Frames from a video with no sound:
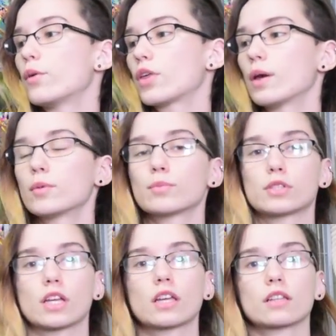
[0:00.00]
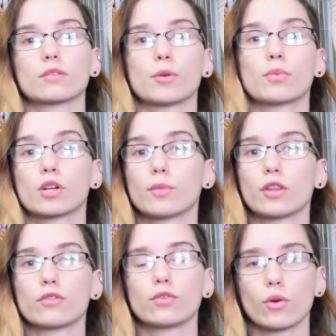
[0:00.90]
With him in particular, we put him on
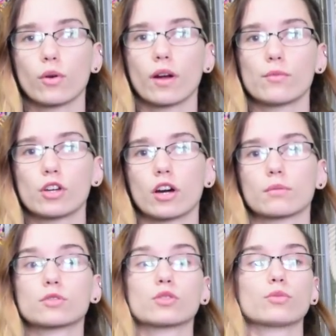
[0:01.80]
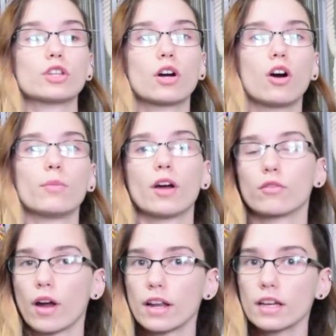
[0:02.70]
the floor and we got him to recall by
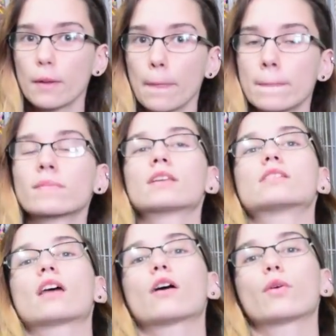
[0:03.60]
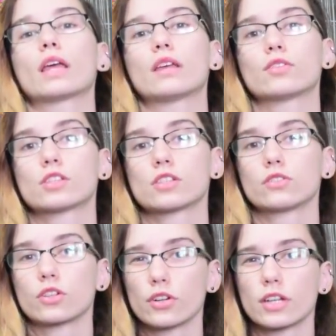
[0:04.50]
running, because that way he was
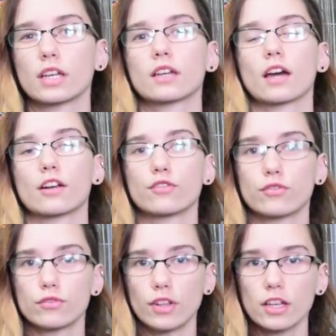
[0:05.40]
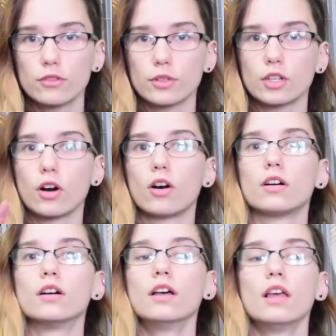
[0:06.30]
still learning kind of flight
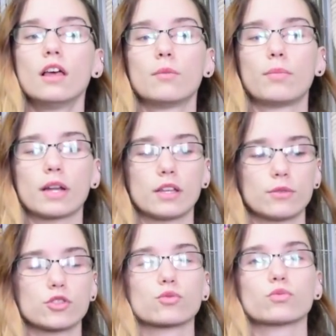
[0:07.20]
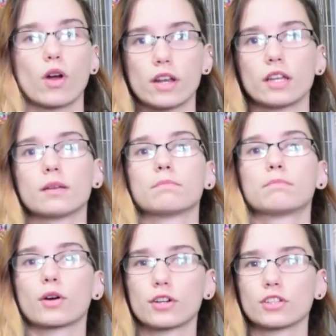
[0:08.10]
recall, but he was running
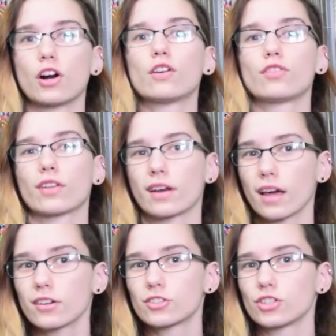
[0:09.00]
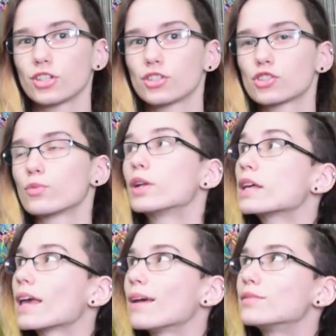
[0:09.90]
and burning off all that energy, so when
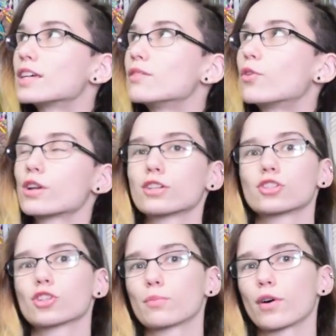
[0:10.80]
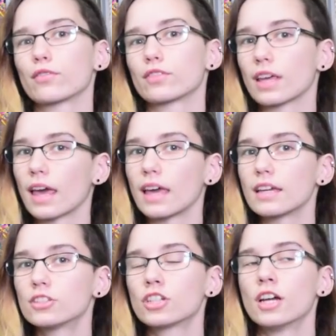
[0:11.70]
it came to him wanting to jump off the
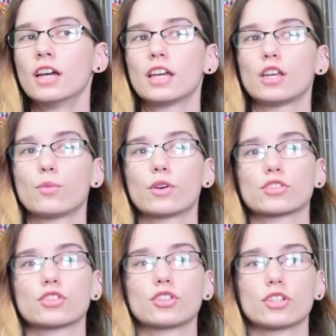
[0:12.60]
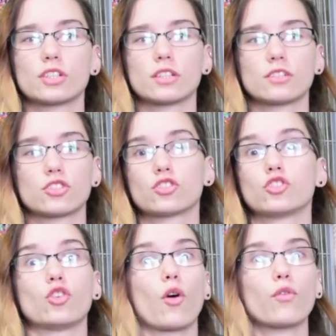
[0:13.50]
cage, he wasn't gonna
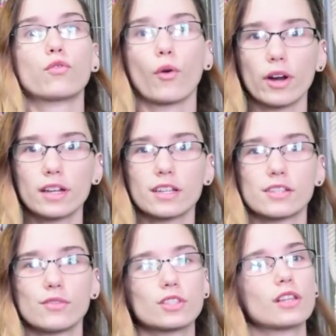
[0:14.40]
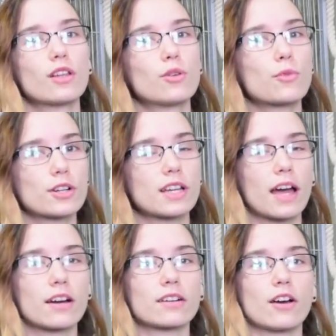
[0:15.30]
just go for it because he was a little more
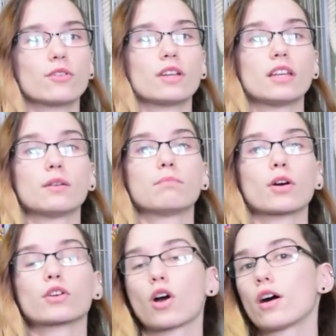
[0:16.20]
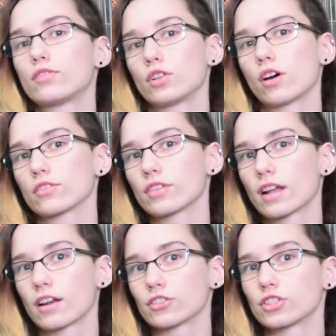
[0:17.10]
tired out and he'd burned off a lot of that
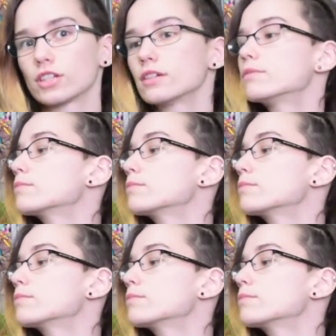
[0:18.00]
energy.